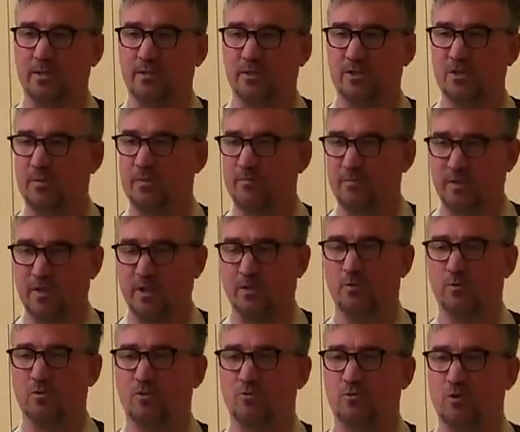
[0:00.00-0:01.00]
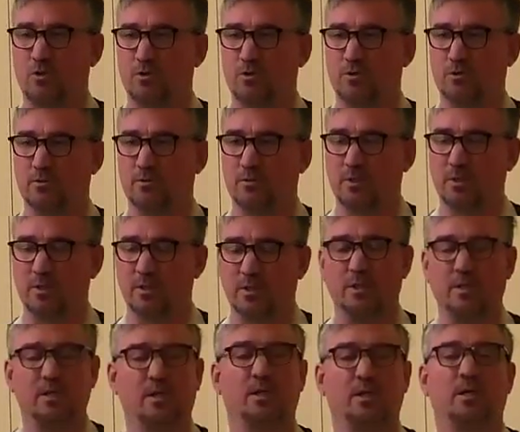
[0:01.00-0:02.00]
Something goes wrong.
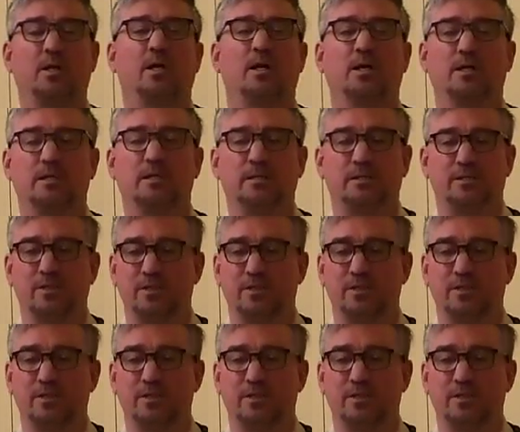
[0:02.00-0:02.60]
You